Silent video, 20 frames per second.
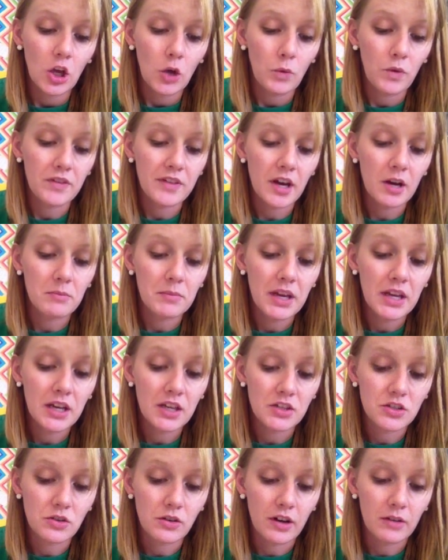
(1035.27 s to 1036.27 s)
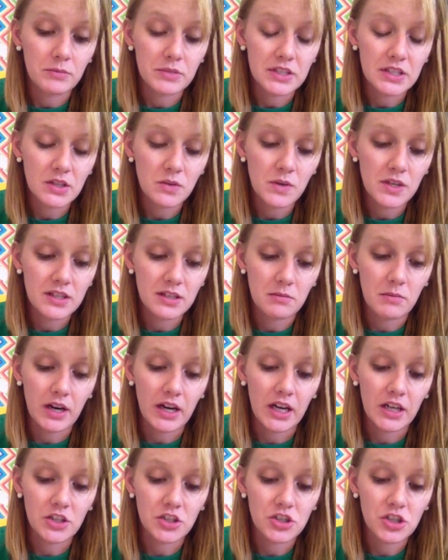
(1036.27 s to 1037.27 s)
Without meaning to, I've been squeezing
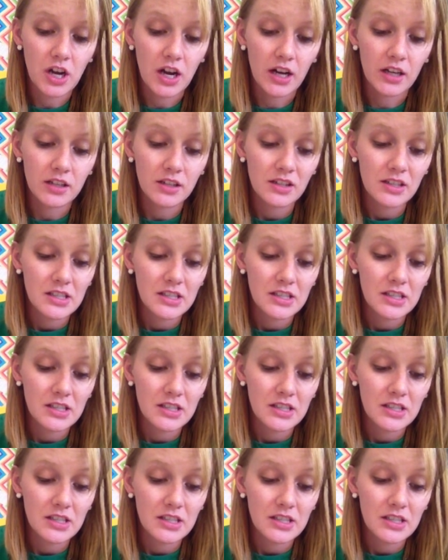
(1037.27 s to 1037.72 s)
my eyes shut.